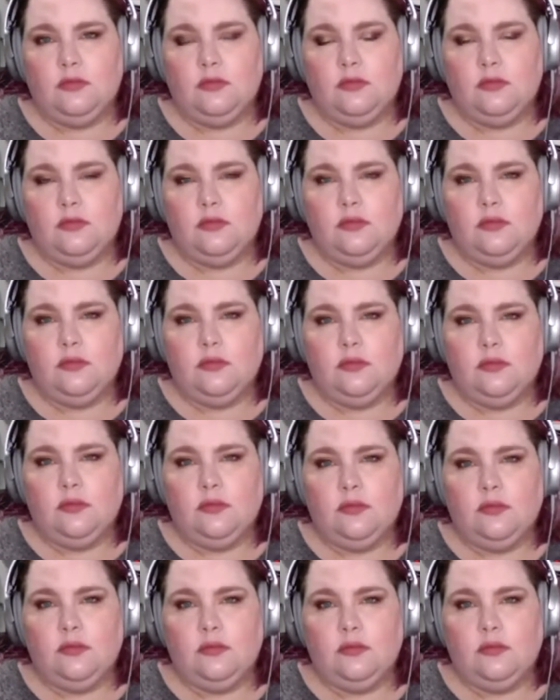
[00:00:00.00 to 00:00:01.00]

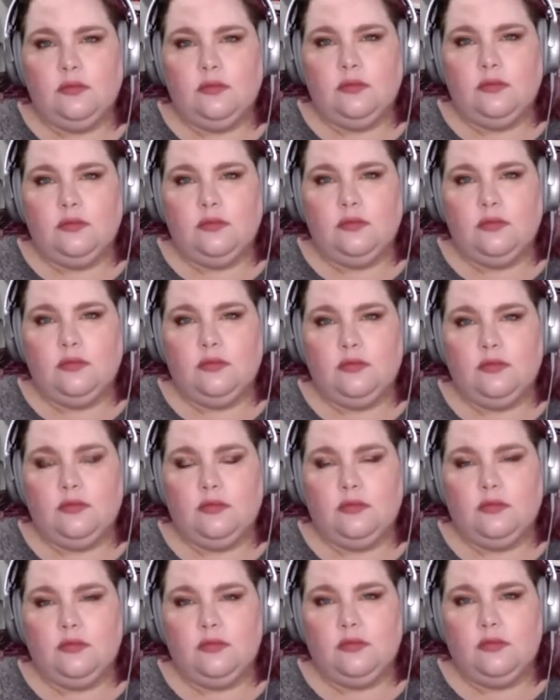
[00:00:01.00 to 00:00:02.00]

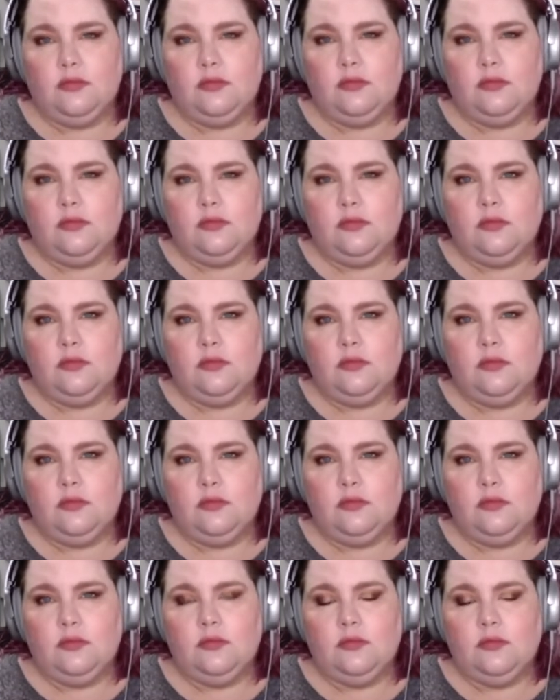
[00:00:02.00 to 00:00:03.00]

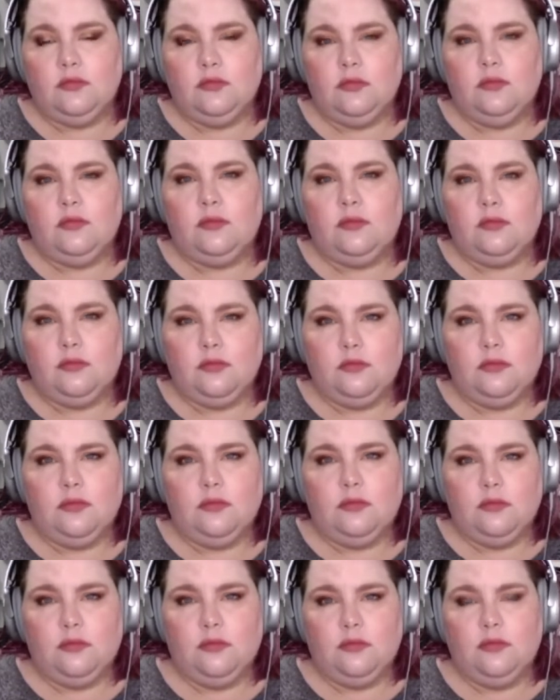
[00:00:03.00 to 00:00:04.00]

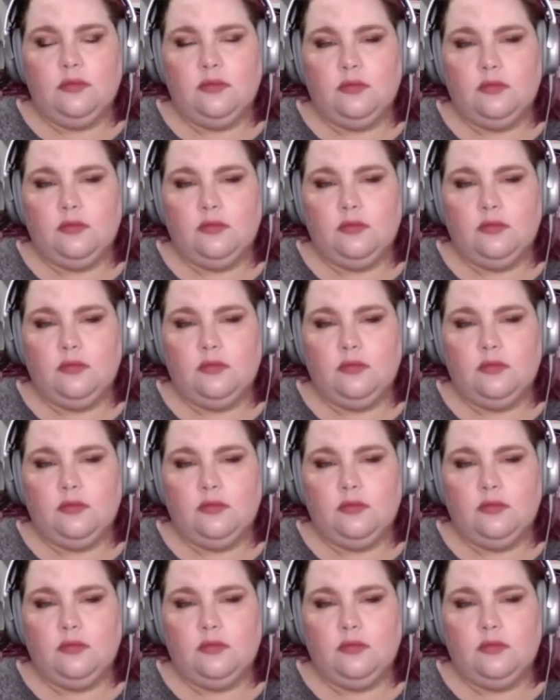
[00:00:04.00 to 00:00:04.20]
(not speaking)